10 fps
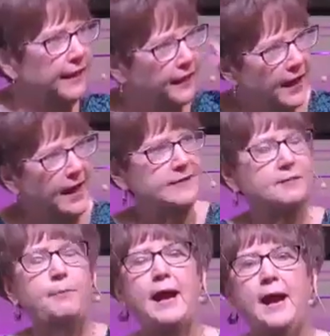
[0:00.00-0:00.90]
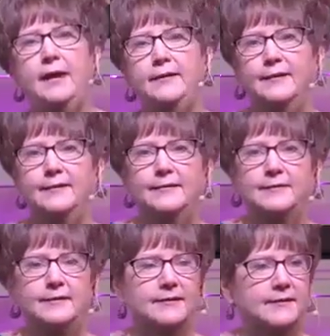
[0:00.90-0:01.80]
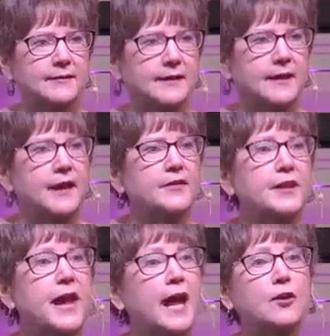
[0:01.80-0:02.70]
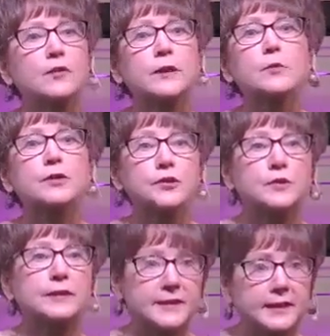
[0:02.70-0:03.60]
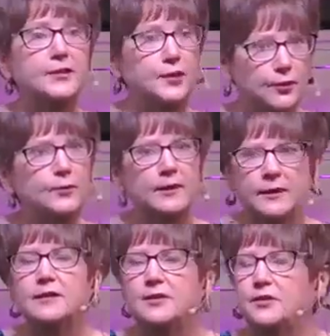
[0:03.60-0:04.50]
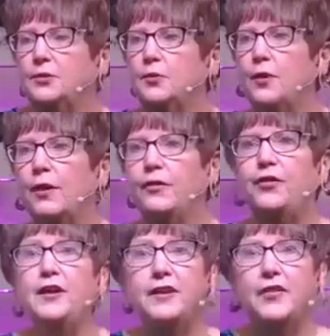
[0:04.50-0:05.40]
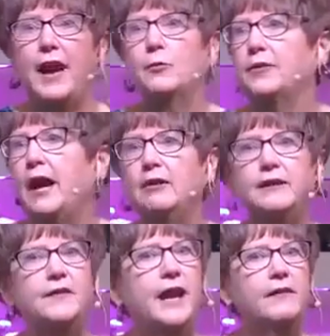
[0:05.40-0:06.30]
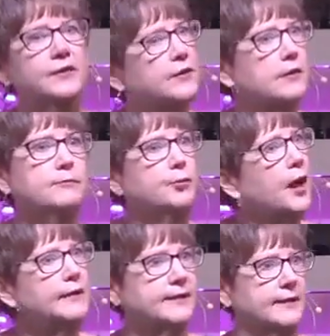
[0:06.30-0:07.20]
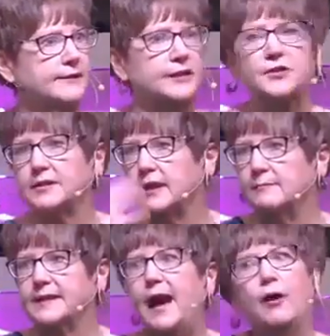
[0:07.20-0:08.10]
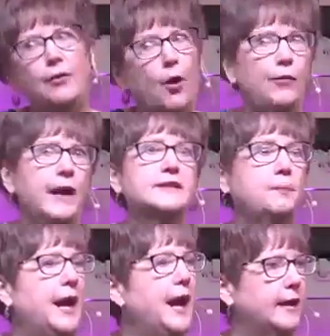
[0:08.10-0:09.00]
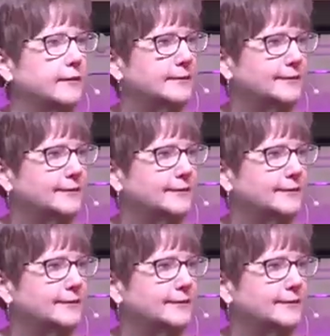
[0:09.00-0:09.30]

that's bad, then not only will you continue to think that without even having to process, it just comes out, oh, that's bad.